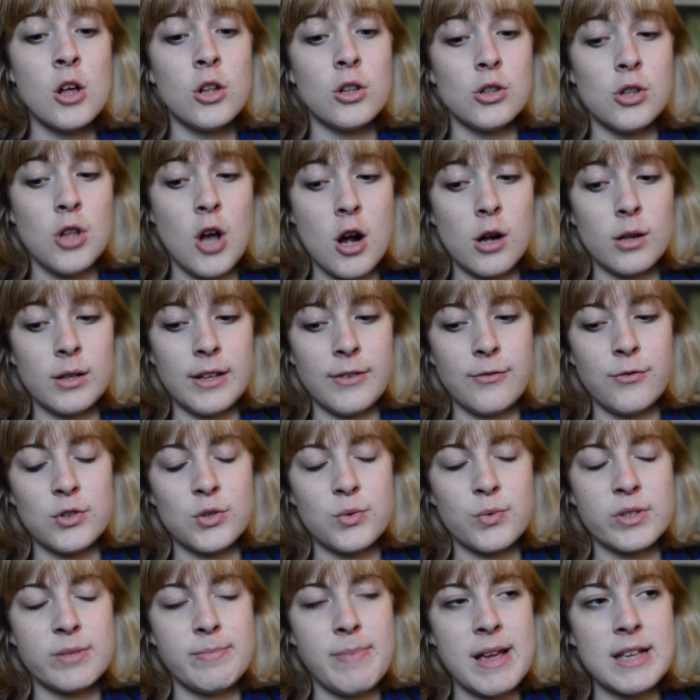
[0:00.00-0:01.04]
Longleaf,
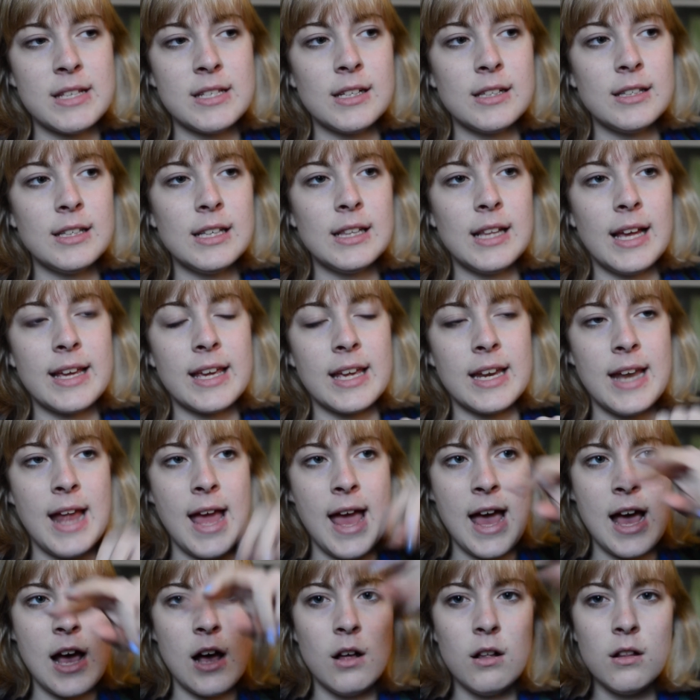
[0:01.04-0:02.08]
which was basically like an
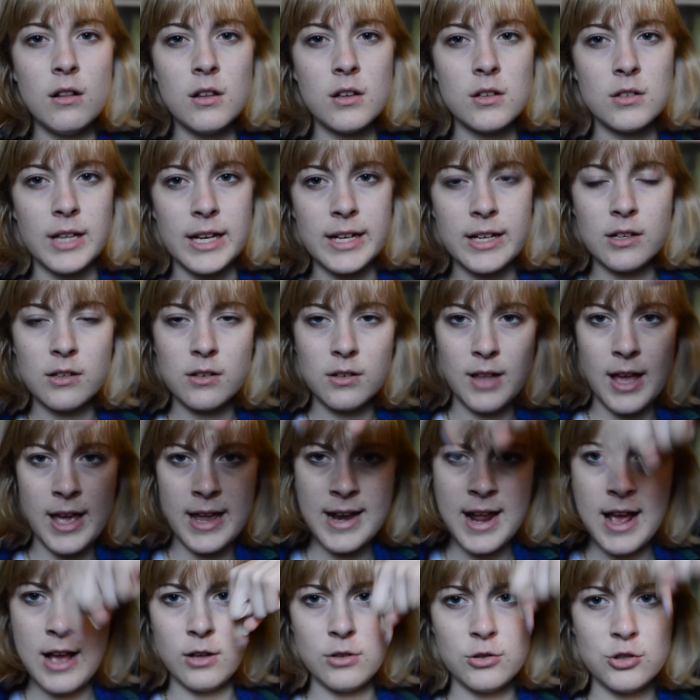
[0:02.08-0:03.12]
L
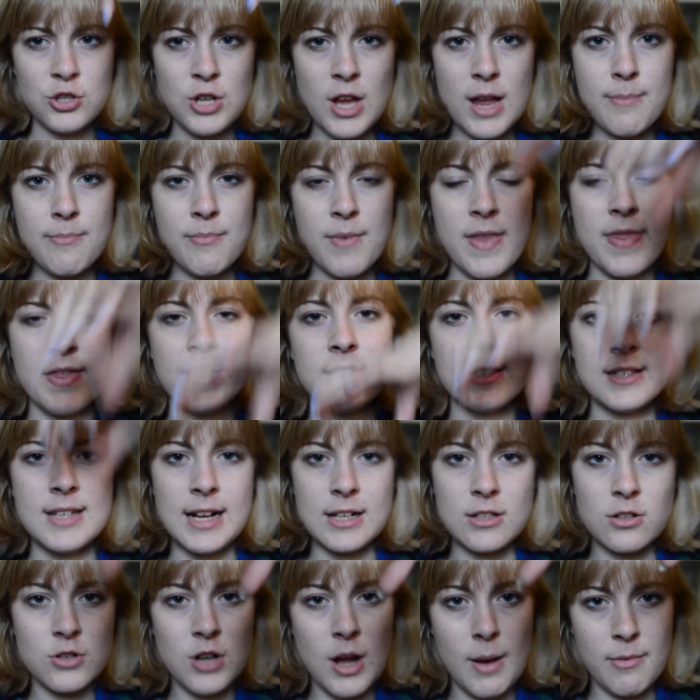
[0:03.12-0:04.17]
shape, and then
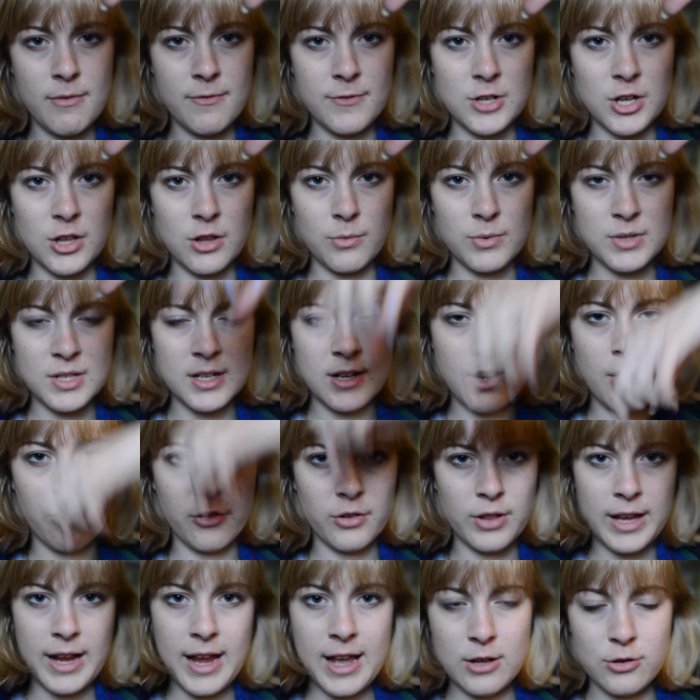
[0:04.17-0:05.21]
stacked on top of each other was
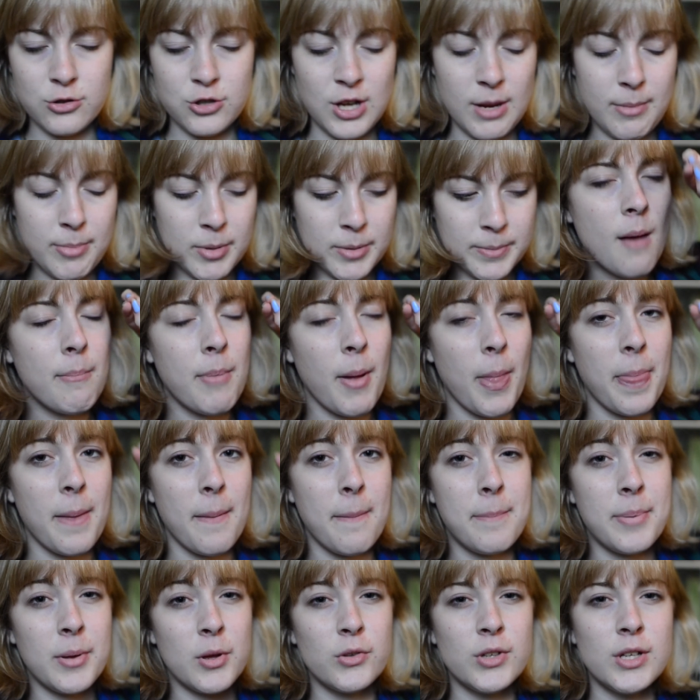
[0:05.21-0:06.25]
another like L shape. But the
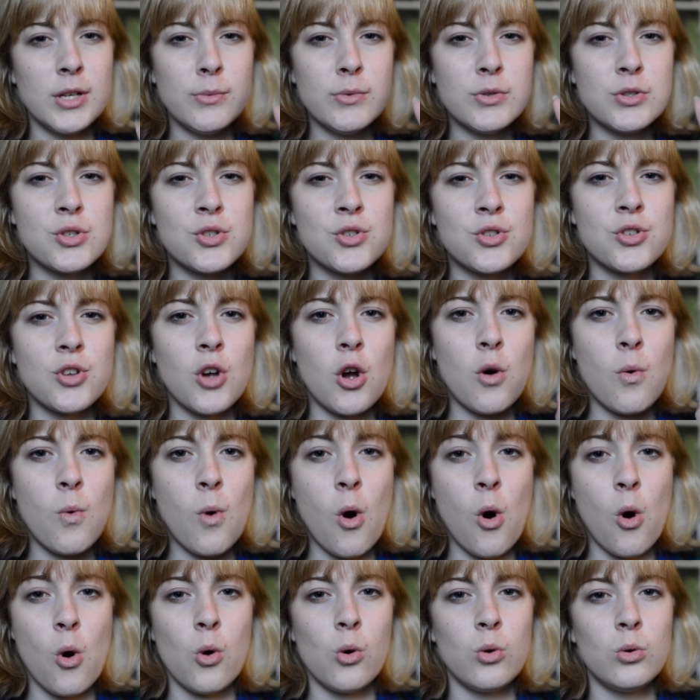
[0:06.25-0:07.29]
building was so
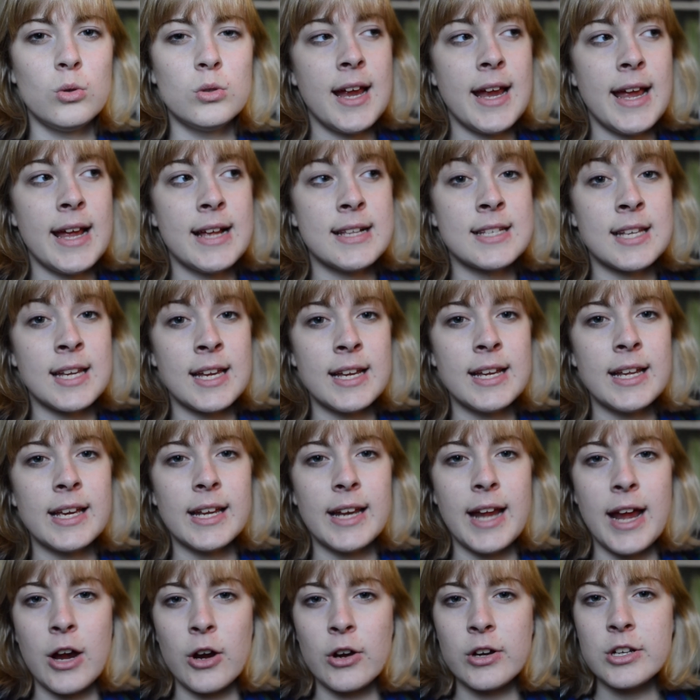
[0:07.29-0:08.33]
old, its heating
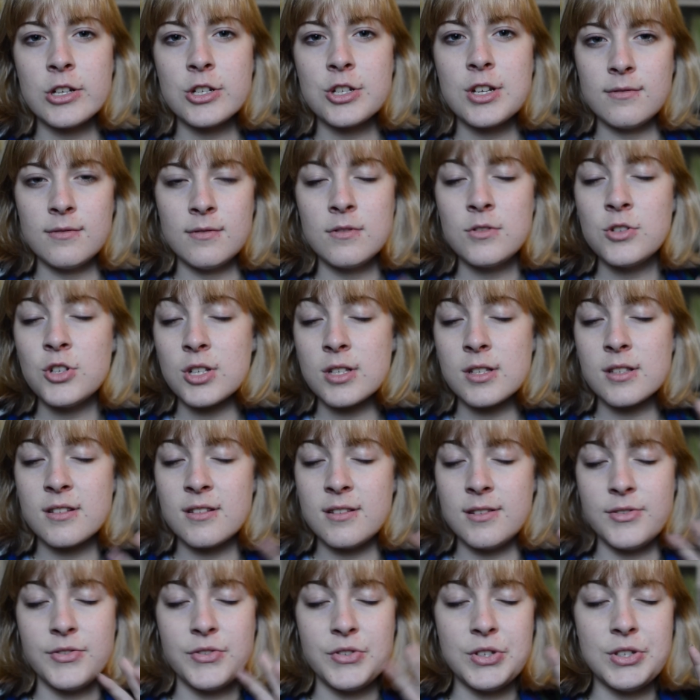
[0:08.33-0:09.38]
and air conditioning just
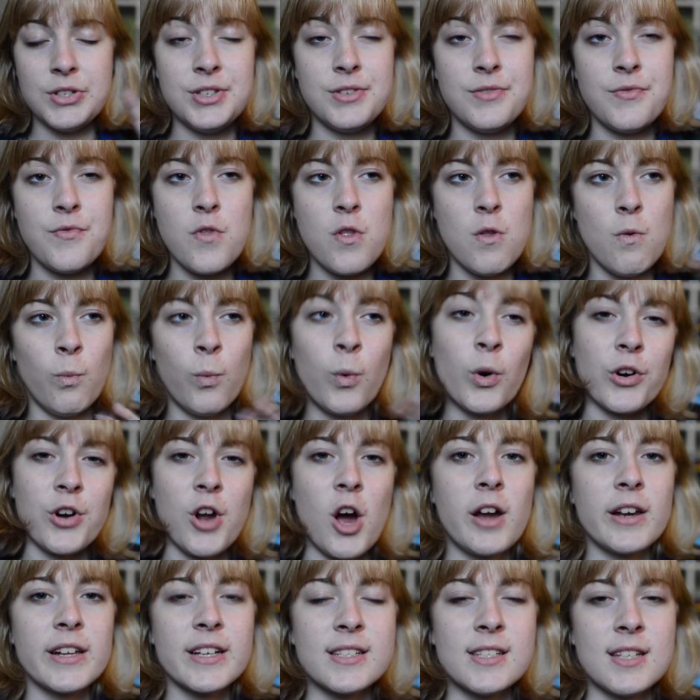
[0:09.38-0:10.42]
were
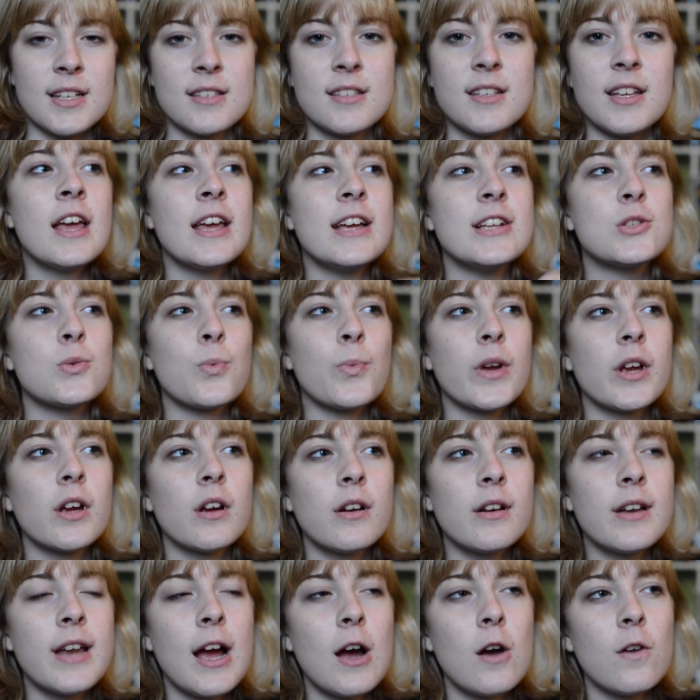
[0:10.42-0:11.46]
non-existent. It's
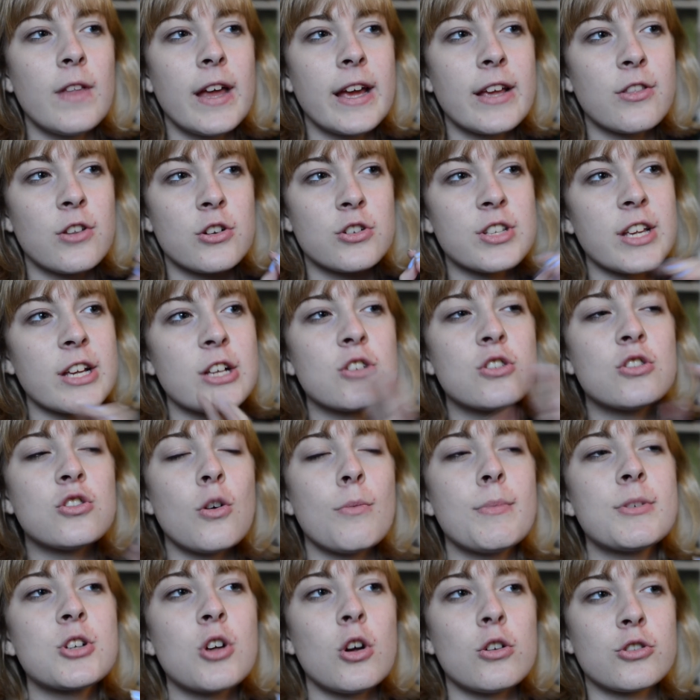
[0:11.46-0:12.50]
weird now, like there's like so
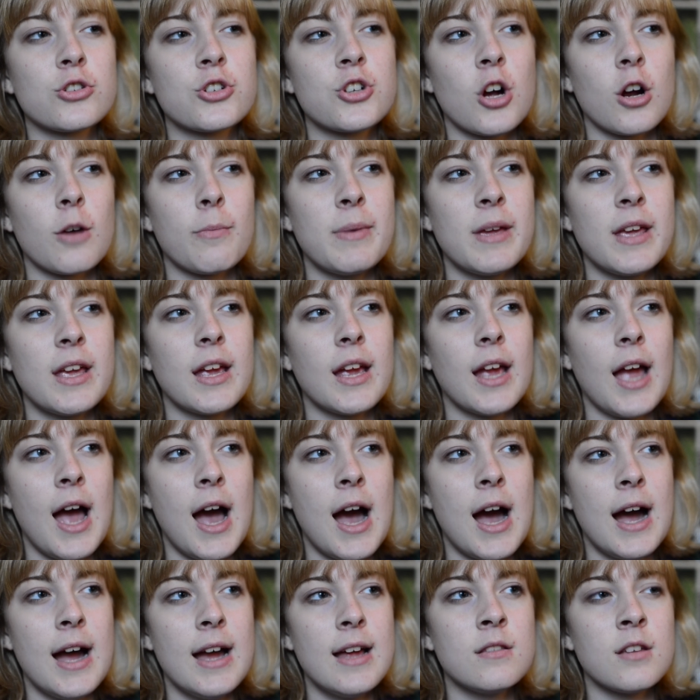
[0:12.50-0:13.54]
much culture shock being
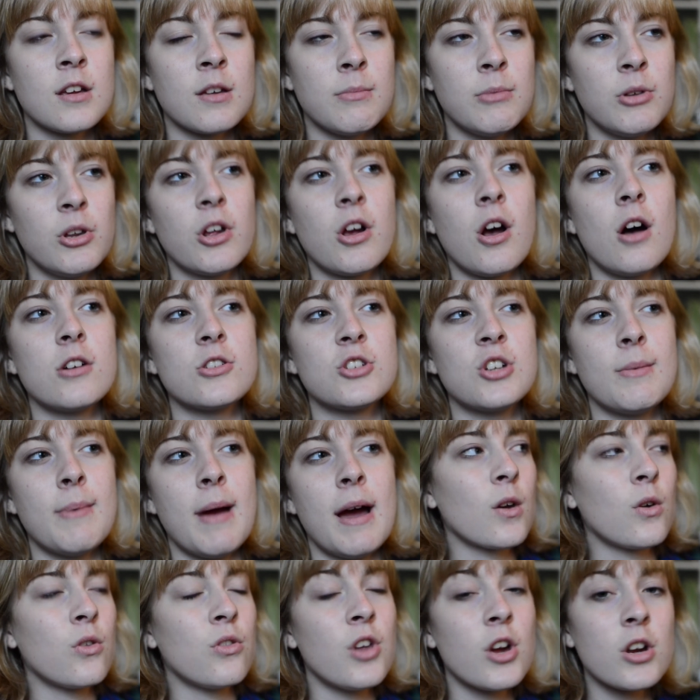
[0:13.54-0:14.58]
at the community college I'm
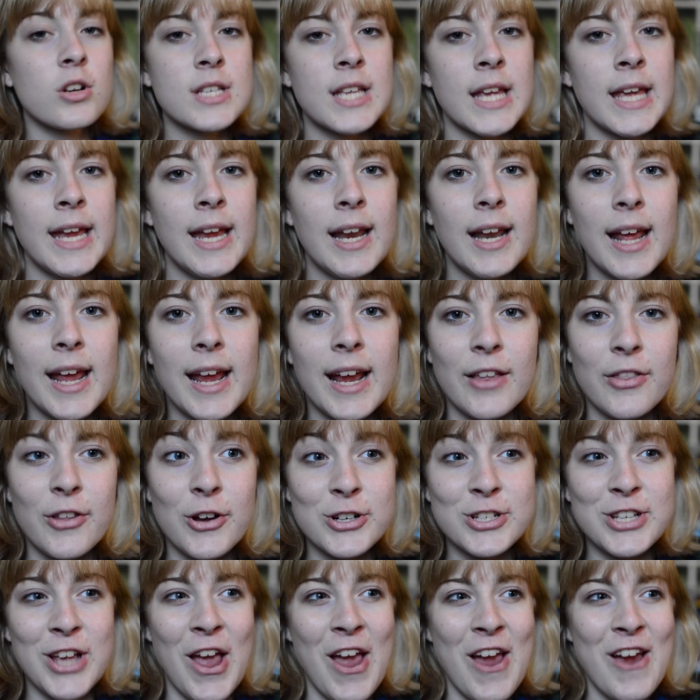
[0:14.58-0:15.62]
at. There's heating,
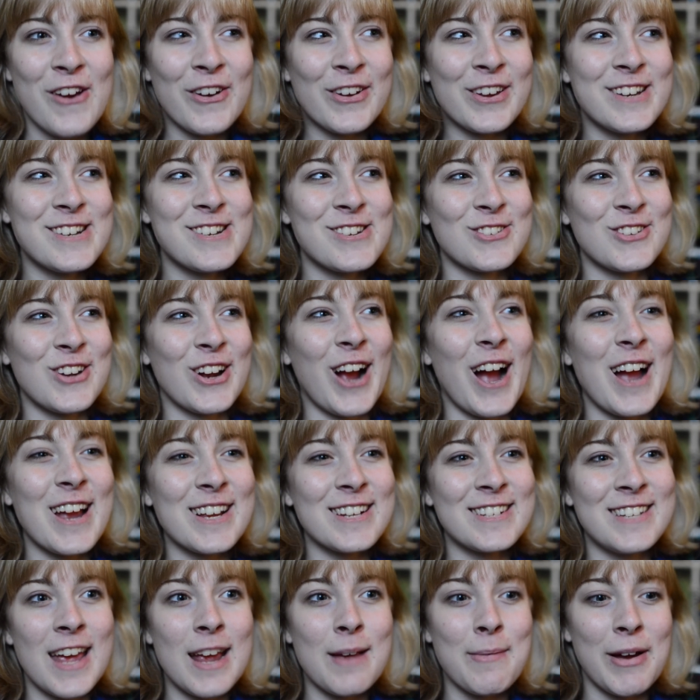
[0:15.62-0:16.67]
there's air conditioning. I
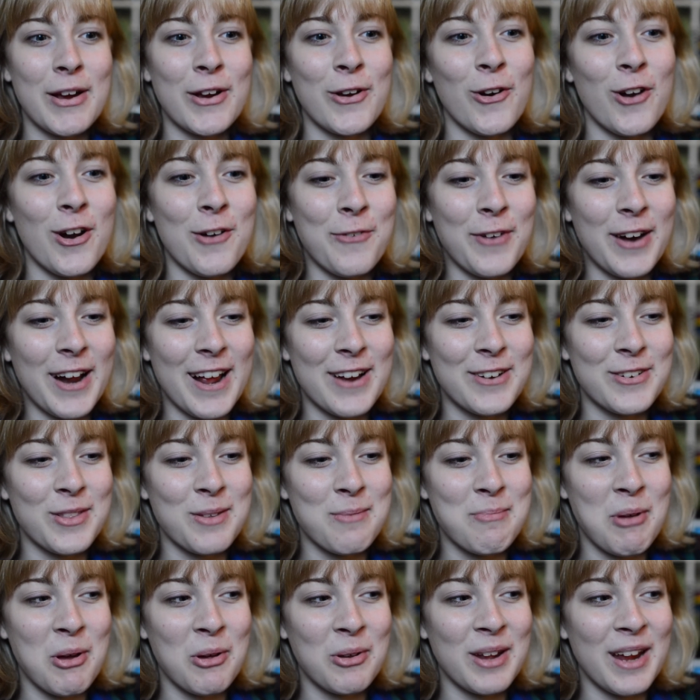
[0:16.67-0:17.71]
can take my coat off when I enter the
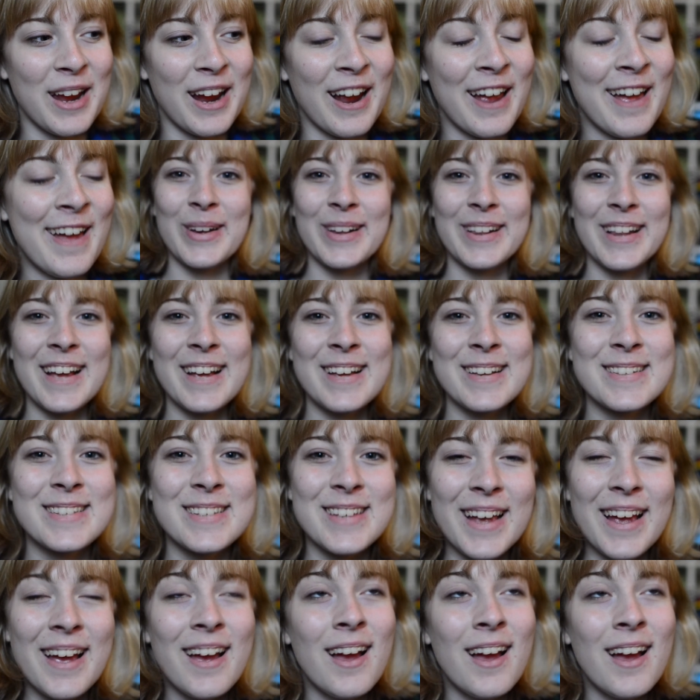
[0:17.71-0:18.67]
building. Like, it's